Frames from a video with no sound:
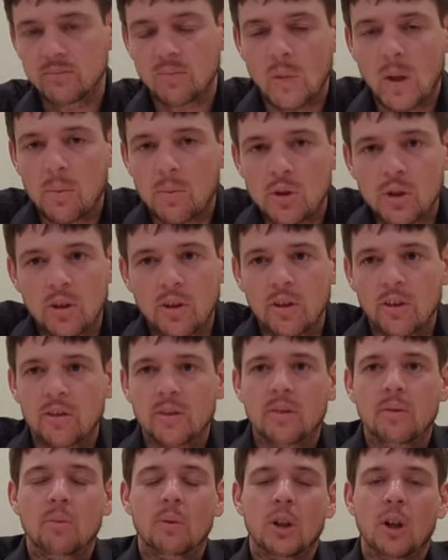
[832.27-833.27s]
I'm sure
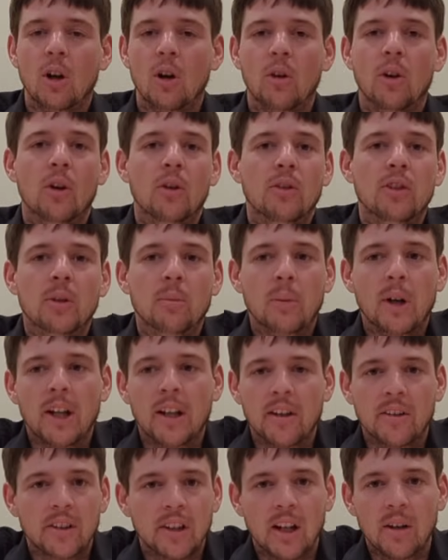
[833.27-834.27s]
we all know somebody
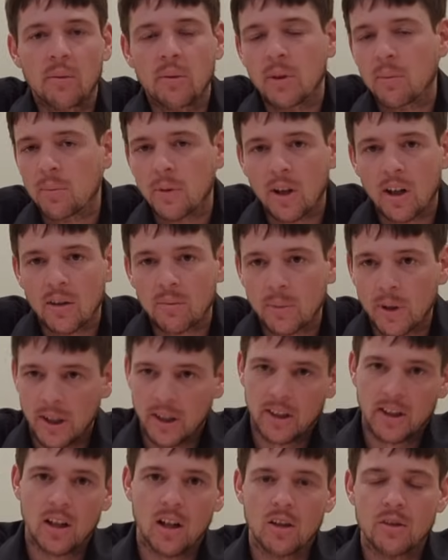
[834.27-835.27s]
that's gotten written off by a
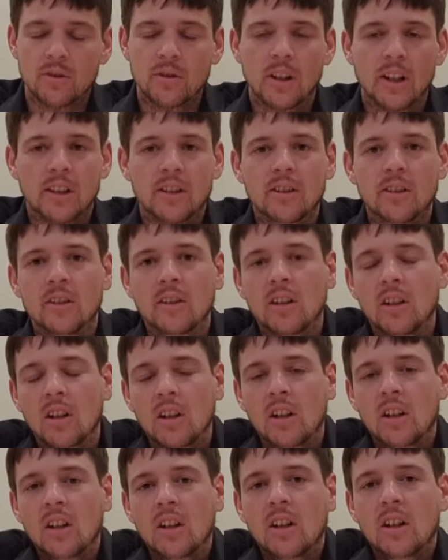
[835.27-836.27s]
contractor,
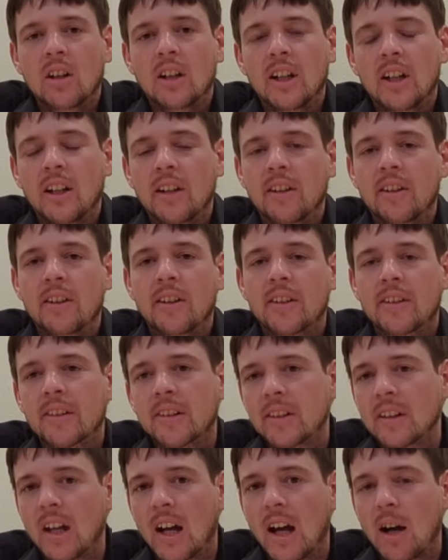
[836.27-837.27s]
and
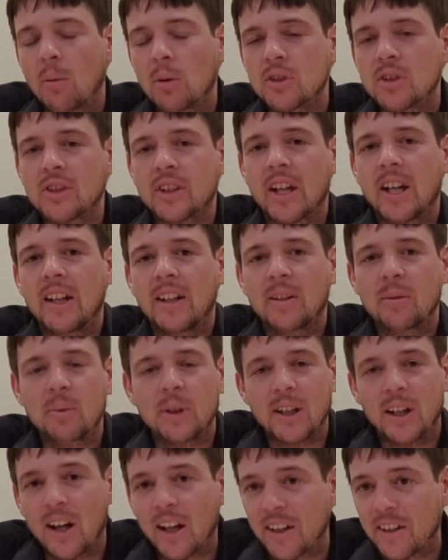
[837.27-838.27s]
I would say, to
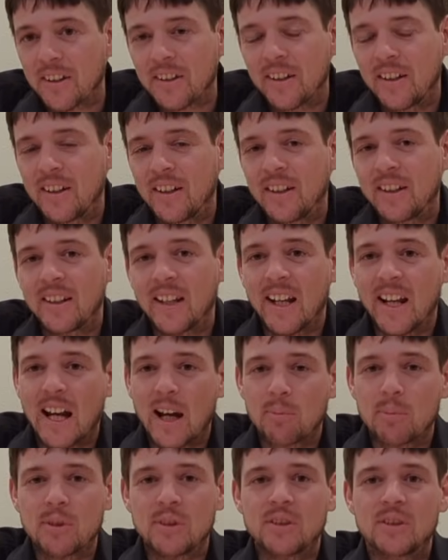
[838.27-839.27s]
be honest, that
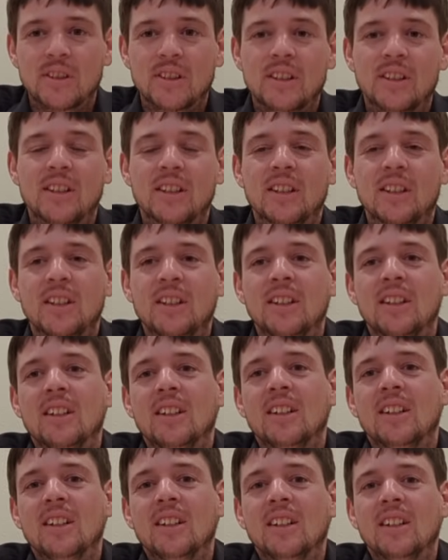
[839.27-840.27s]
happens
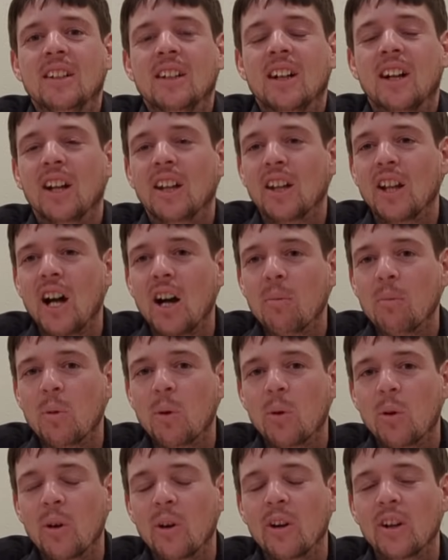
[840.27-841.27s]
a lot
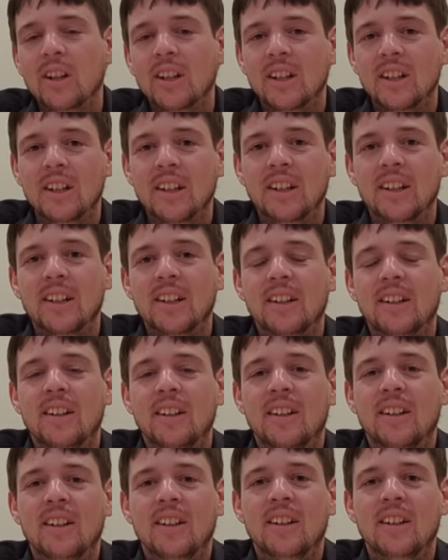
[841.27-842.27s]
more in
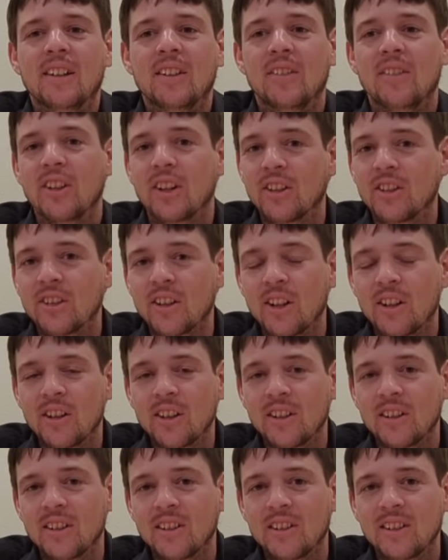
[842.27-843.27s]
this
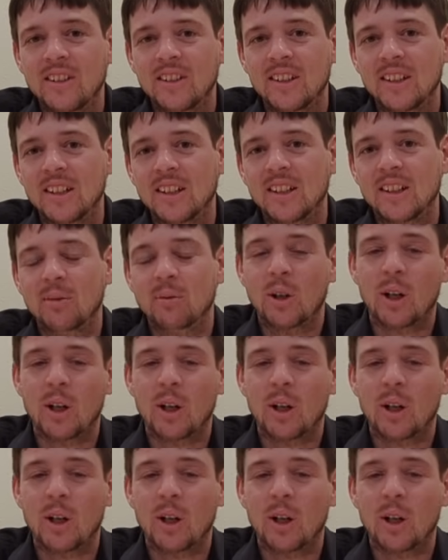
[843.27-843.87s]
area in